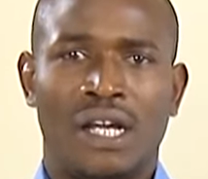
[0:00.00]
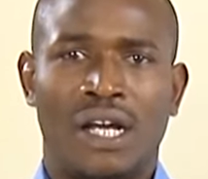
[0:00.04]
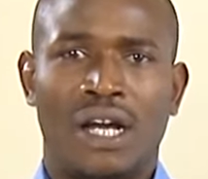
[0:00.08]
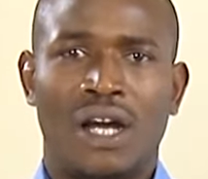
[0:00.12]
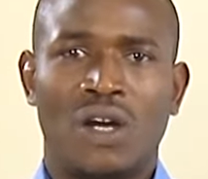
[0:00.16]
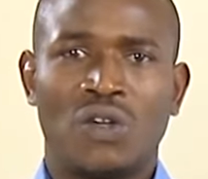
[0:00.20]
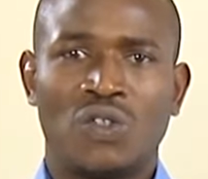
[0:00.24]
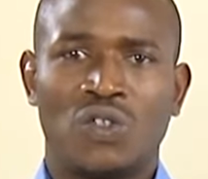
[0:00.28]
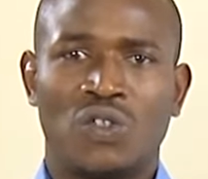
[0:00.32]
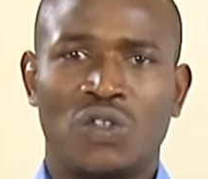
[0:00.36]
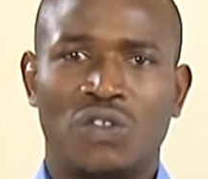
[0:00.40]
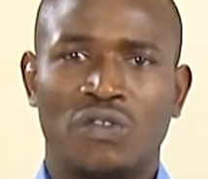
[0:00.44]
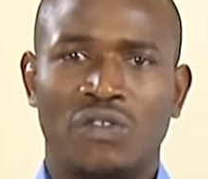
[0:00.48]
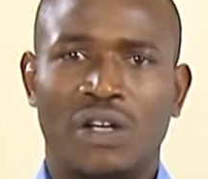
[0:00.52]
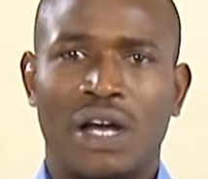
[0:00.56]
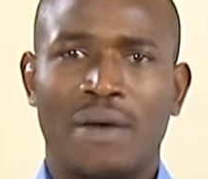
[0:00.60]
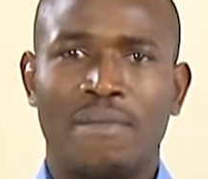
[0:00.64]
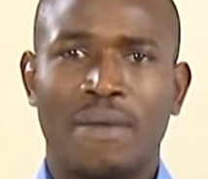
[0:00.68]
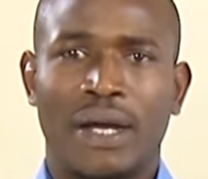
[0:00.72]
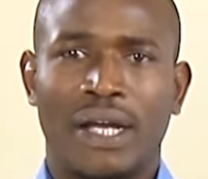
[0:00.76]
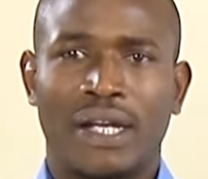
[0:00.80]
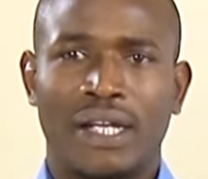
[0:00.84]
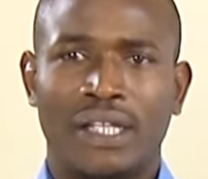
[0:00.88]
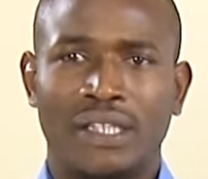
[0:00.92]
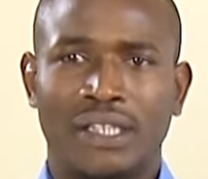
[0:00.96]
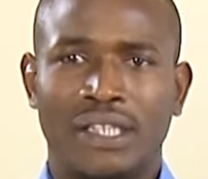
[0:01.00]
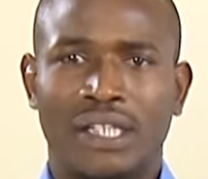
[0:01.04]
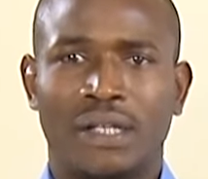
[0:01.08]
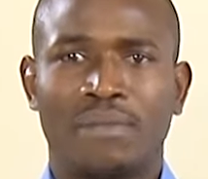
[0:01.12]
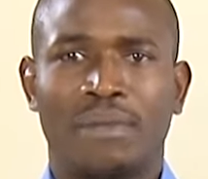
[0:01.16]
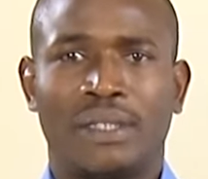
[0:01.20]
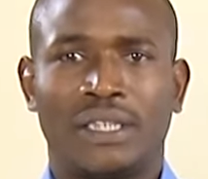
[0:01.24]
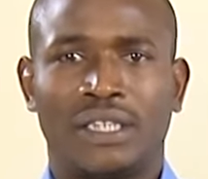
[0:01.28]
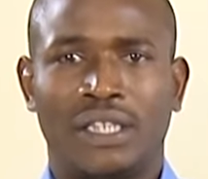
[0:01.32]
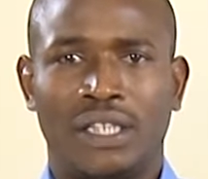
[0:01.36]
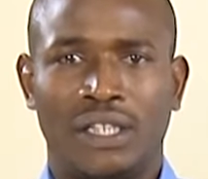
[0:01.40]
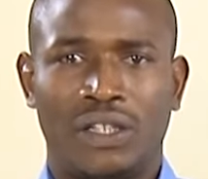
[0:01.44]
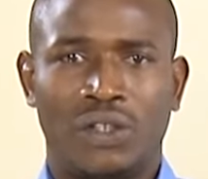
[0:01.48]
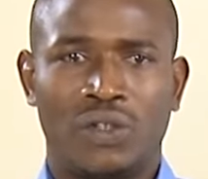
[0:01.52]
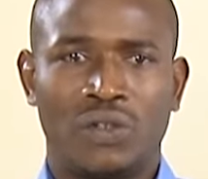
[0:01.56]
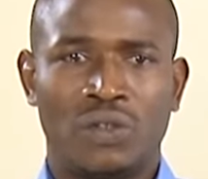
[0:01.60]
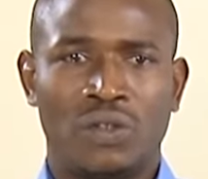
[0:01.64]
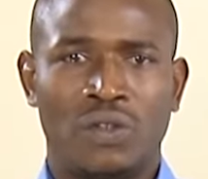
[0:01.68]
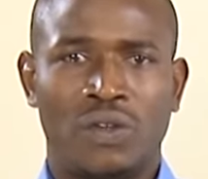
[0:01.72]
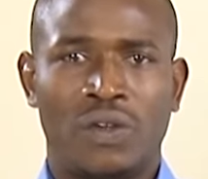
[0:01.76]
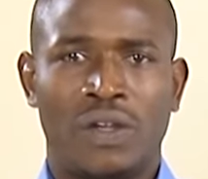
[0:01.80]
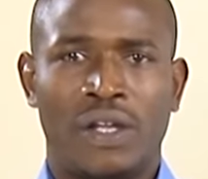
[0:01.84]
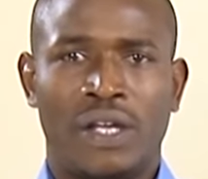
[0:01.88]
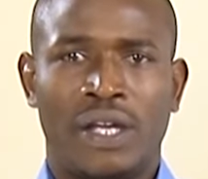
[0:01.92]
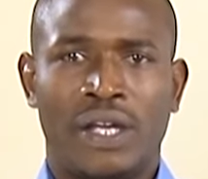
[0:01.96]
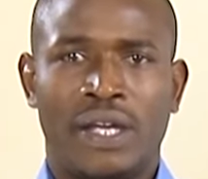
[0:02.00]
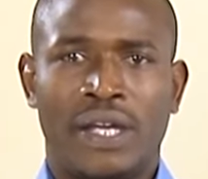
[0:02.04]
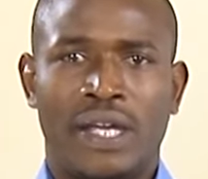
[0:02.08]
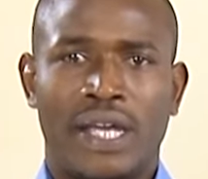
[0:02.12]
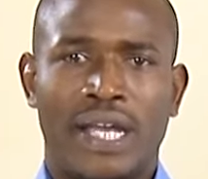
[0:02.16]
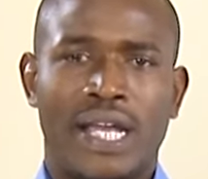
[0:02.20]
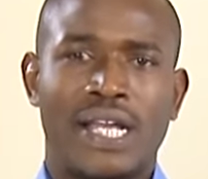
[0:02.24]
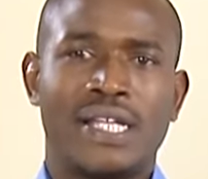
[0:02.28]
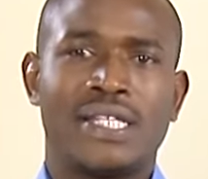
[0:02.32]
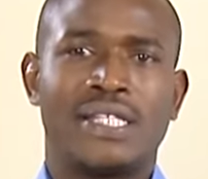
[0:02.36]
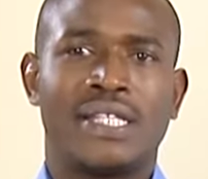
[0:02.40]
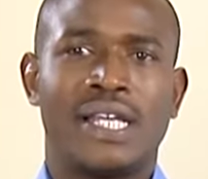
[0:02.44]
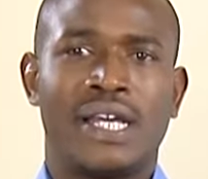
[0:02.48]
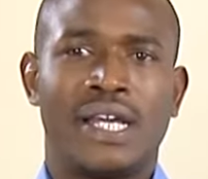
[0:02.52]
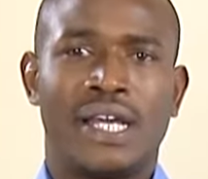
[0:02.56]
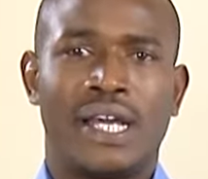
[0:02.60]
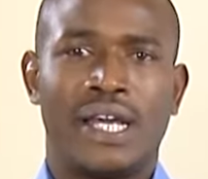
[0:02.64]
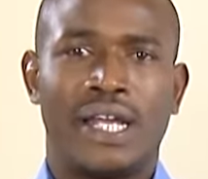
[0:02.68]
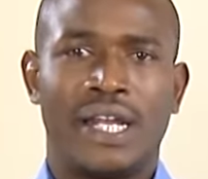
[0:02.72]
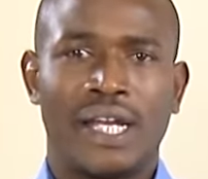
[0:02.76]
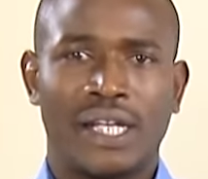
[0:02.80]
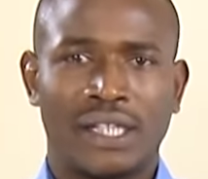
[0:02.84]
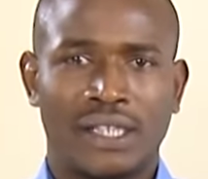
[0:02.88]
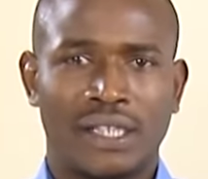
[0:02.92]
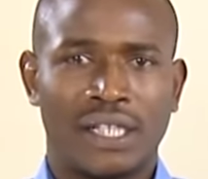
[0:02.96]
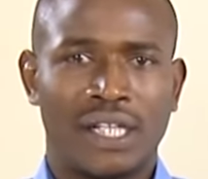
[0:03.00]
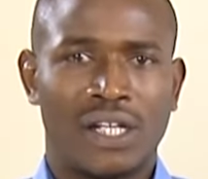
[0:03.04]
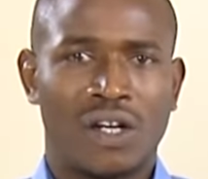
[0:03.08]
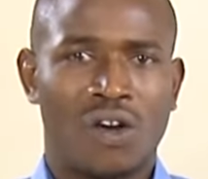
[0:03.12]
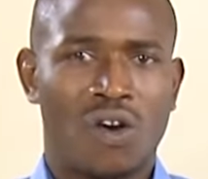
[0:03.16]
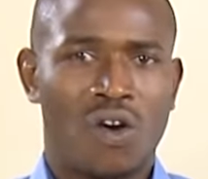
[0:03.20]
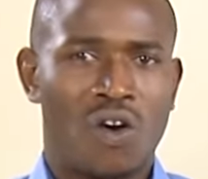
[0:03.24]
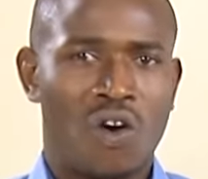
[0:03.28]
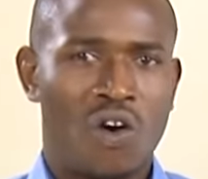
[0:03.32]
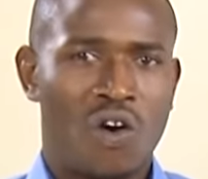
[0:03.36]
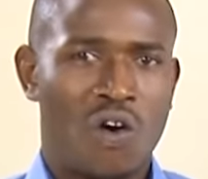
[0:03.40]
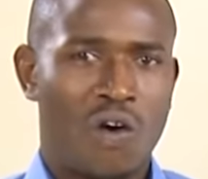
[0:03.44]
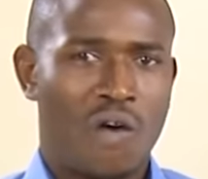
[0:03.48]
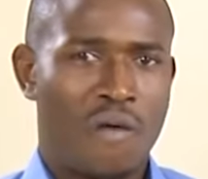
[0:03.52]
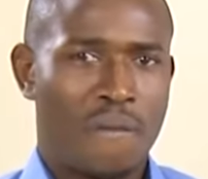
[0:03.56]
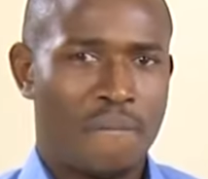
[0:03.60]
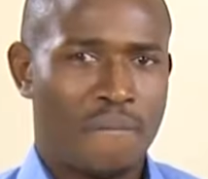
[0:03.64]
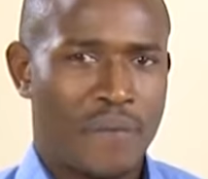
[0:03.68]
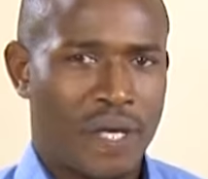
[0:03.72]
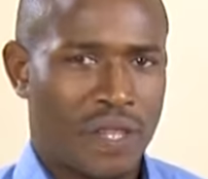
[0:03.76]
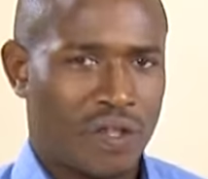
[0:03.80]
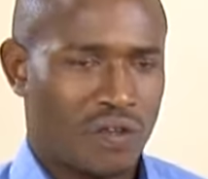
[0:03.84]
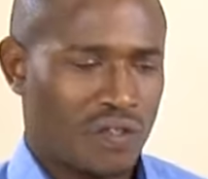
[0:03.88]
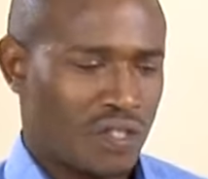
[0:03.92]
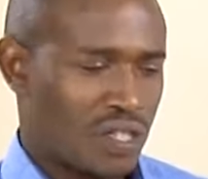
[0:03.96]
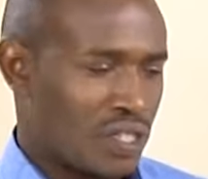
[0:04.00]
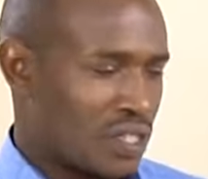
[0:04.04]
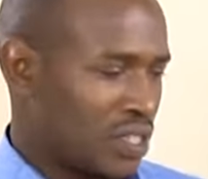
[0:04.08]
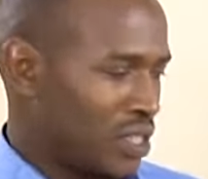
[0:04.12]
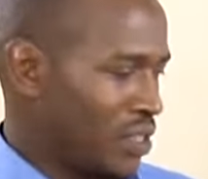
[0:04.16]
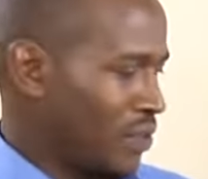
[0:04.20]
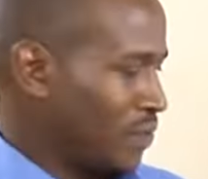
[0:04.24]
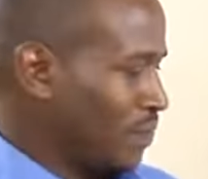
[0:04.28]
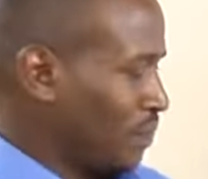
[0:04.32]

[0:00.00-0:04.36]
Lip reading: out of a magnetic material is the electrical method.